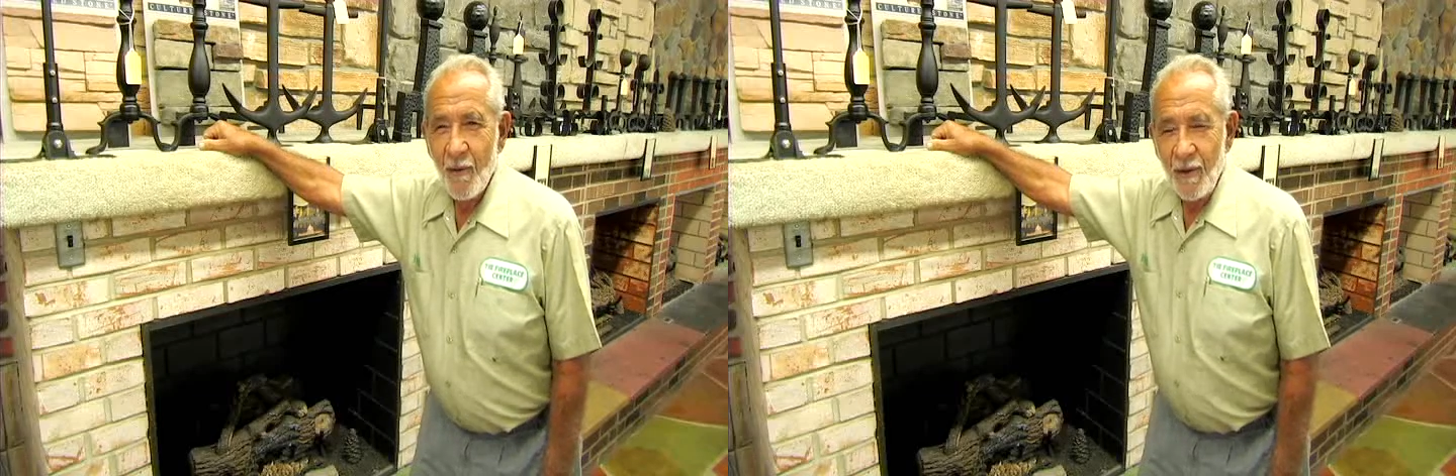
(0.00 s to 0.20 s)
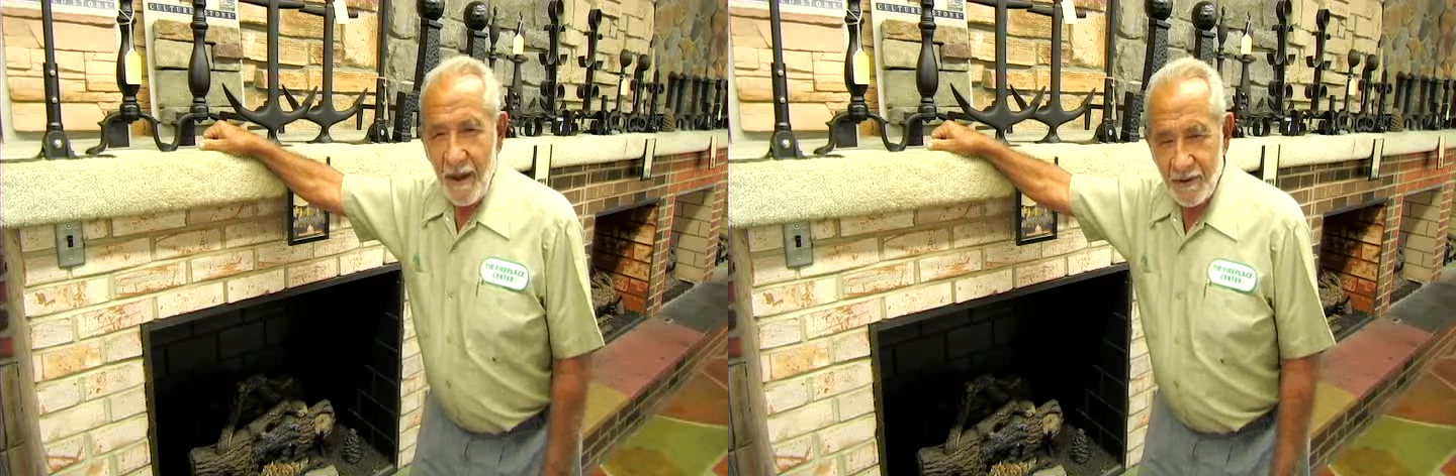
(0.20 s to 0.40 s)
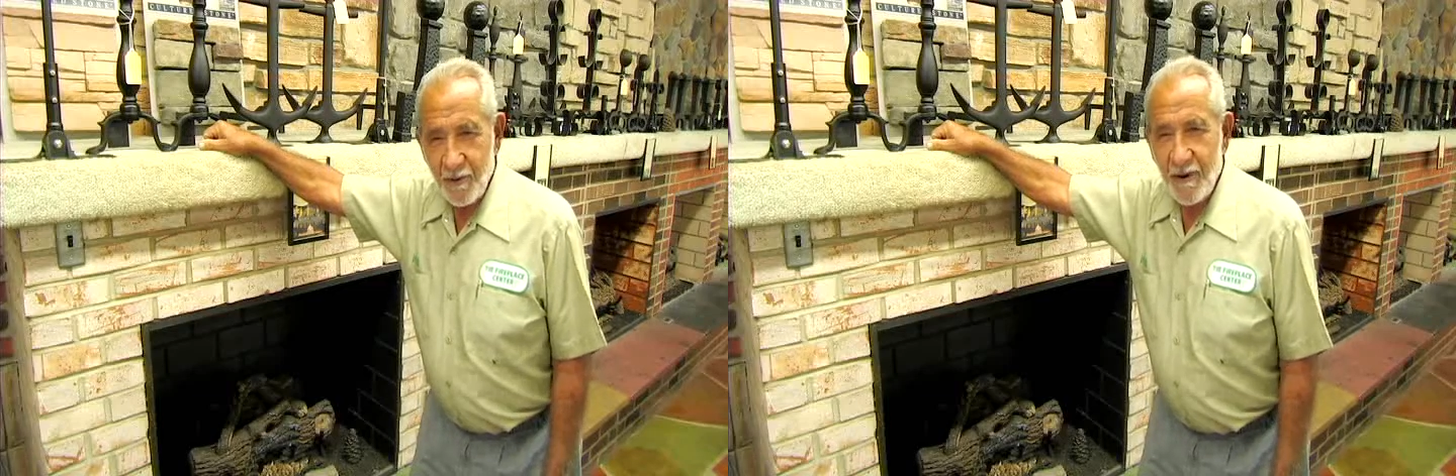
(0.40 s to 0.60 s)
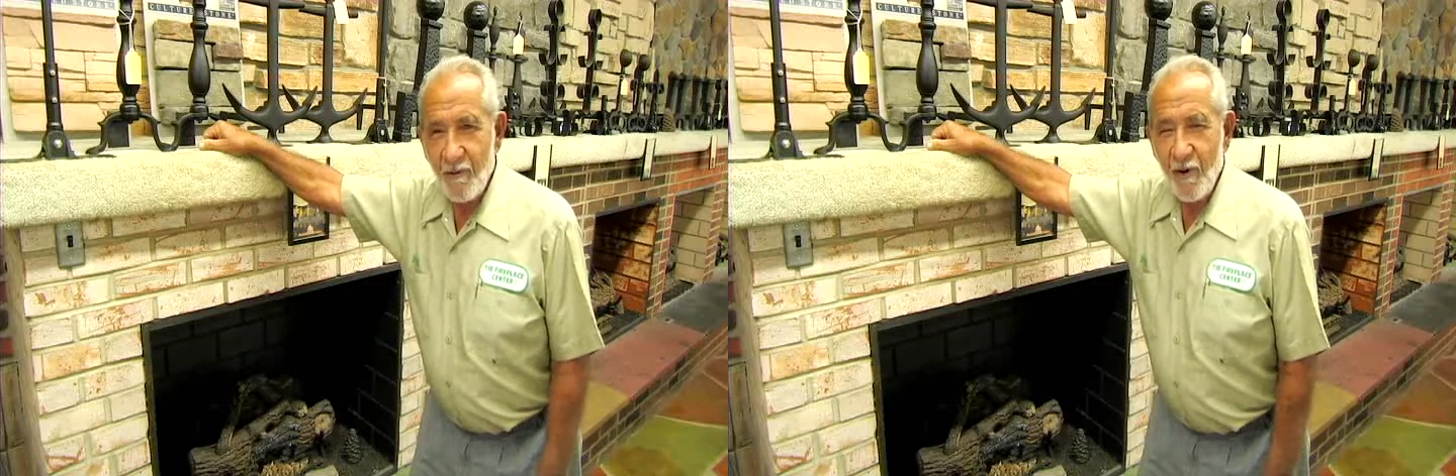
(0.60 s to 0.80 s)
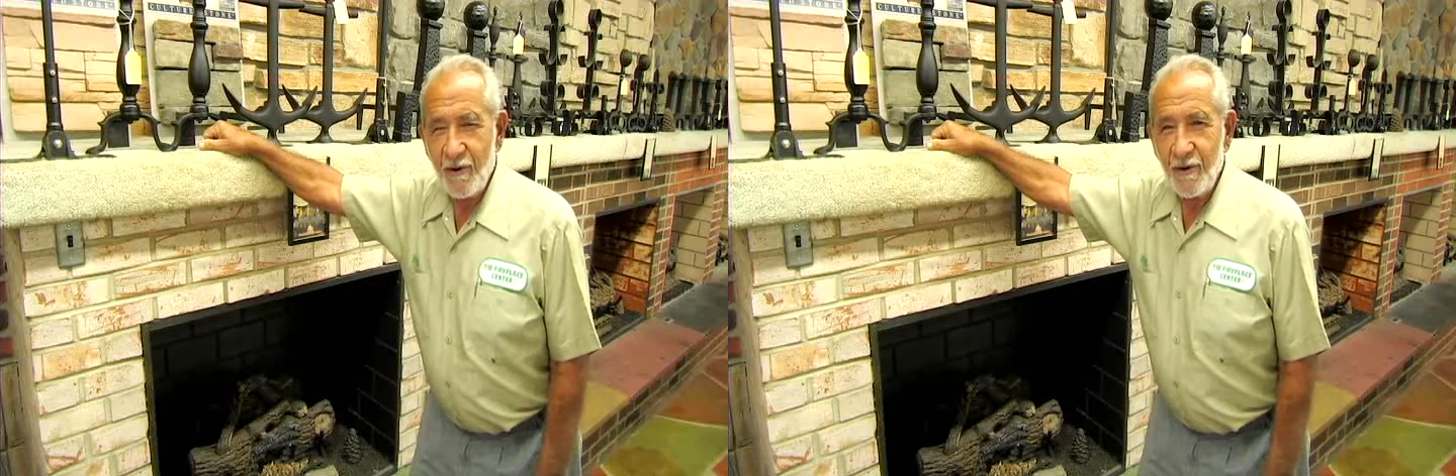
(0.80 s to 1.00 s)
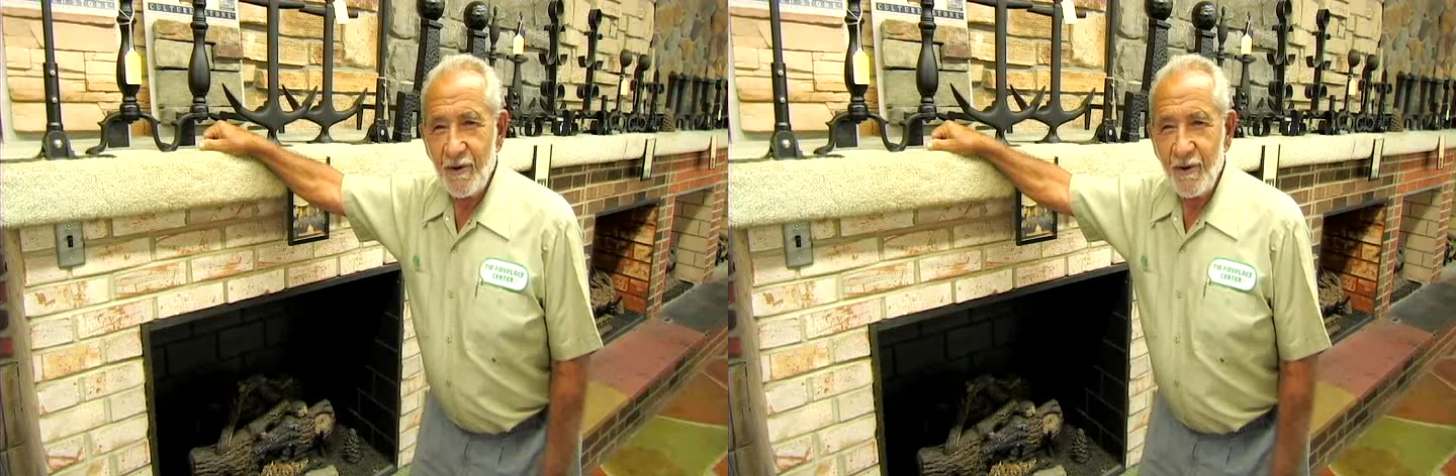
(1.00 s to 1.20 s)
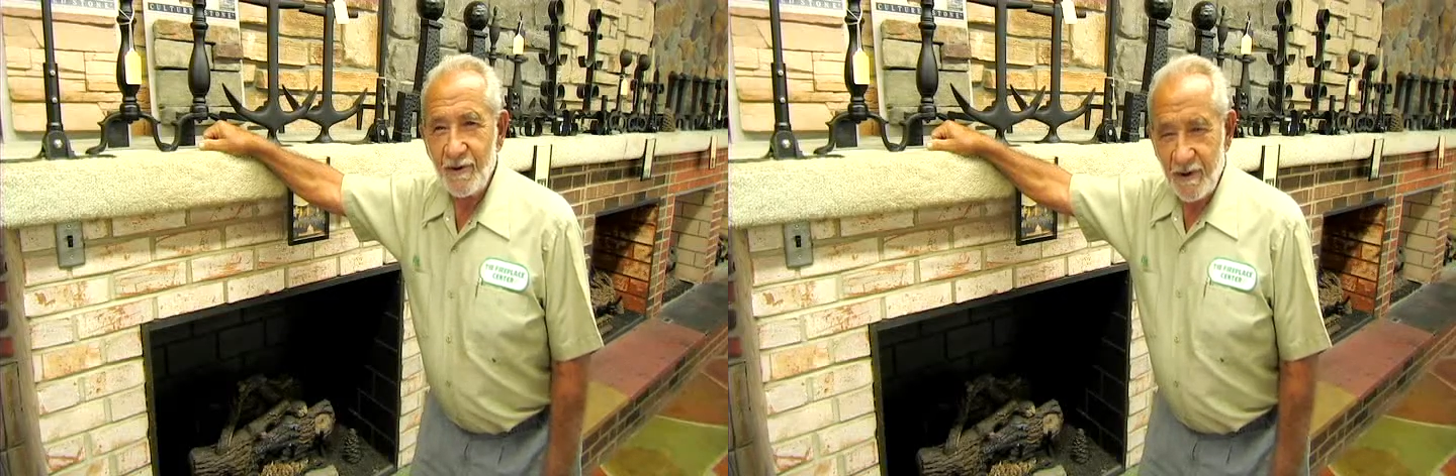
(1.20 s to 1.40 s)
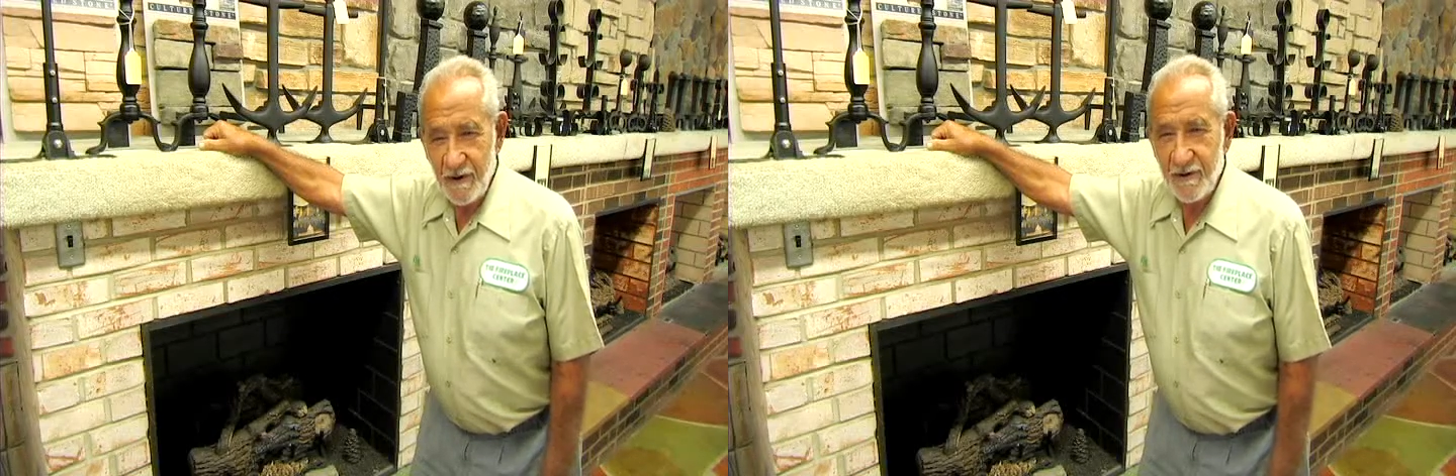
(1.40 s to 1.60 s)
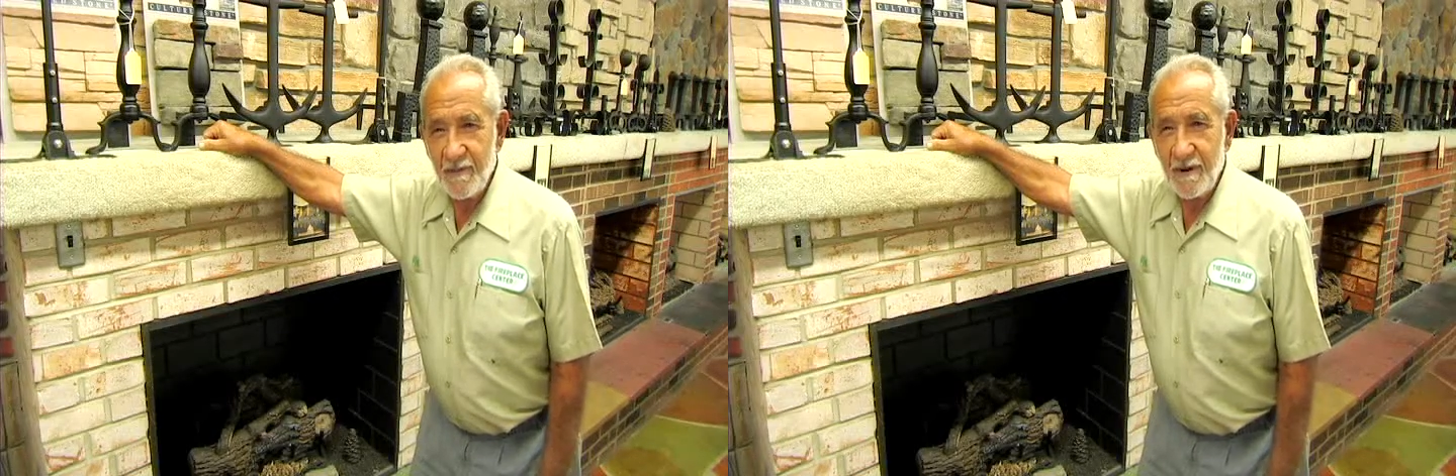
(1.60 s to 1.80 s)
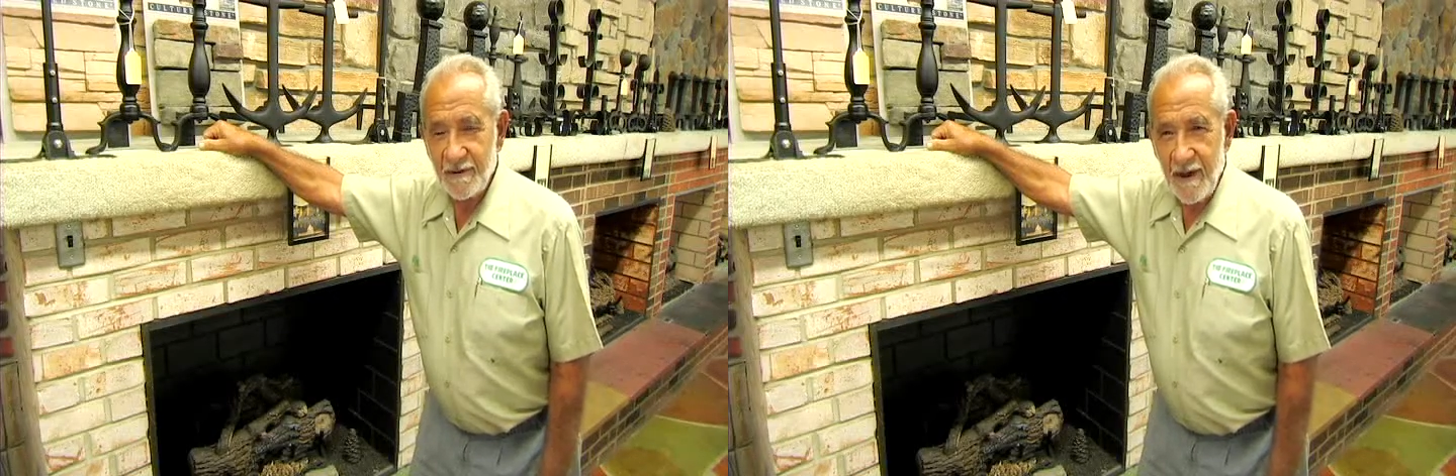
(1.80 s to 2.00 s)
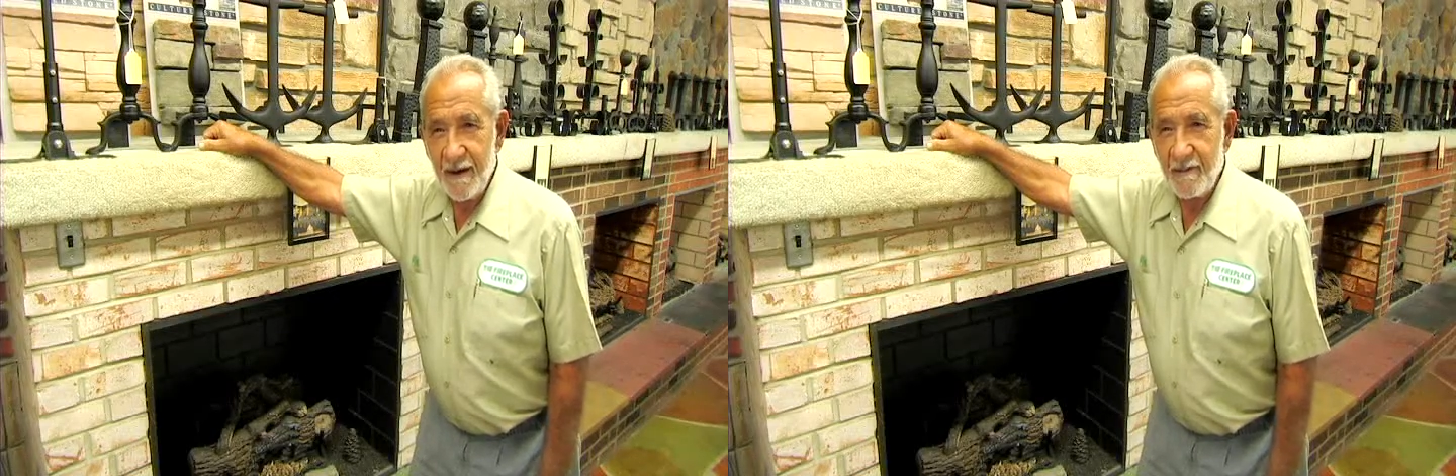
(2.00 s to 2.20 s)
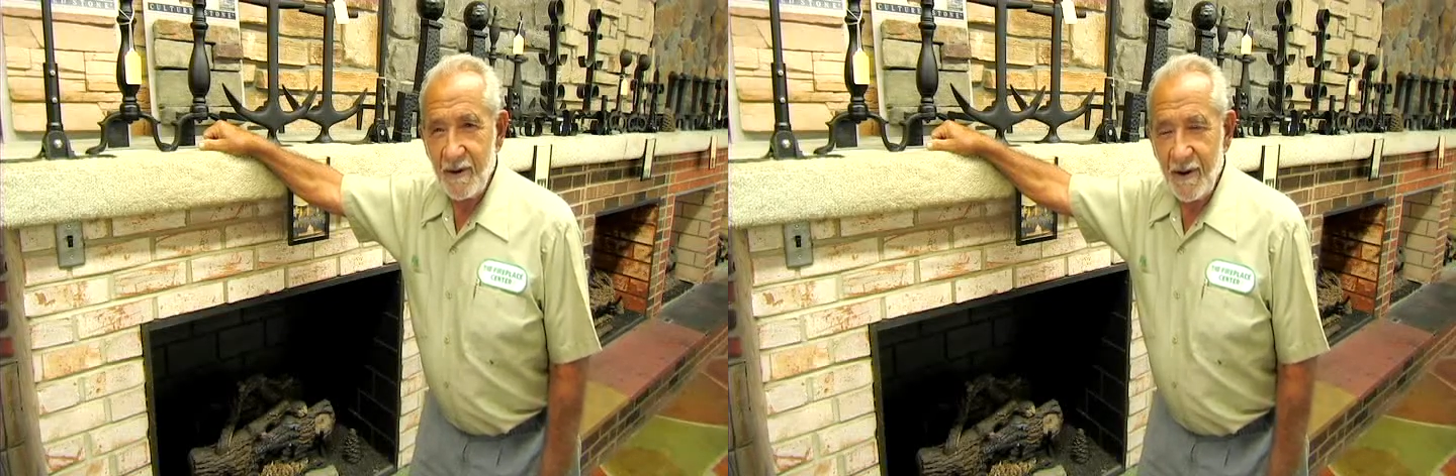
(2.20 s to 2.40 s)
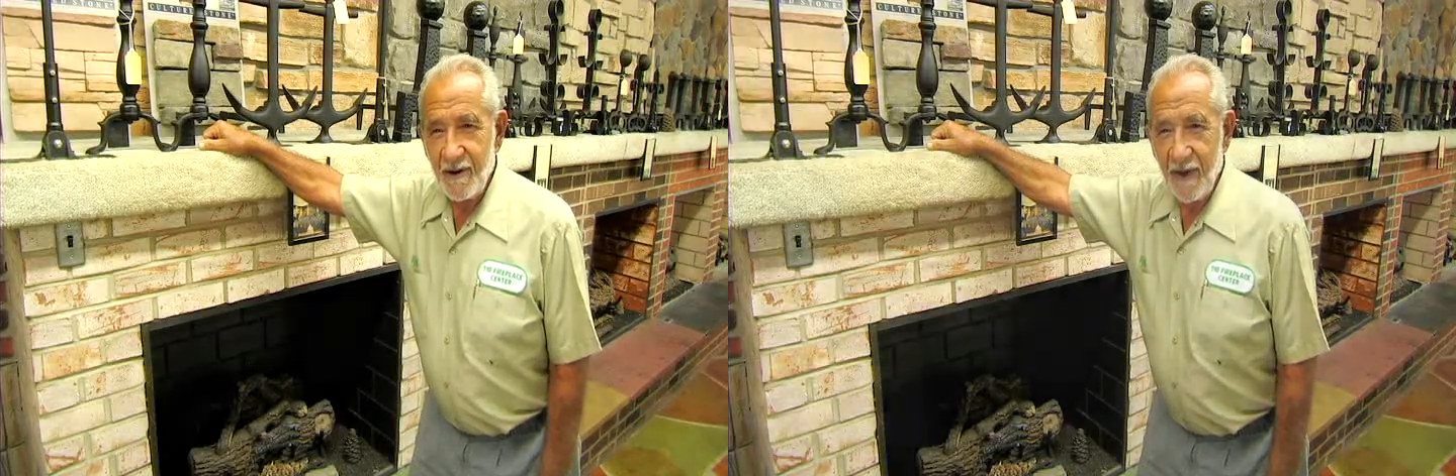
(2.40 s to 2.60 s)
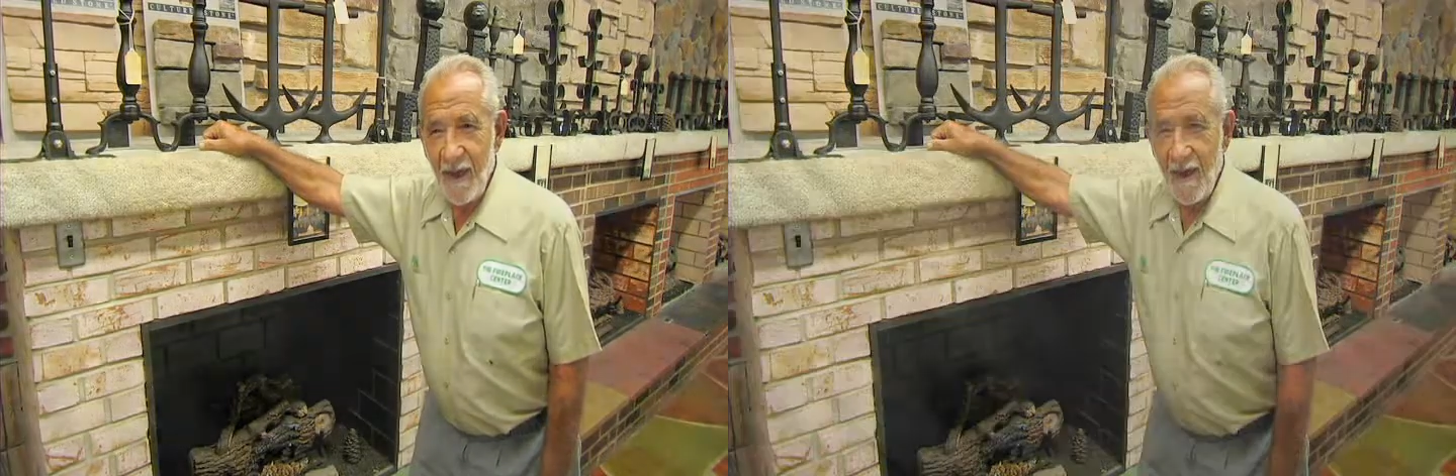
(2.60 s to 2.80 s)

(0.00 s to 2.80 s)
Well, that's what he wanted to do, is get some excitement in the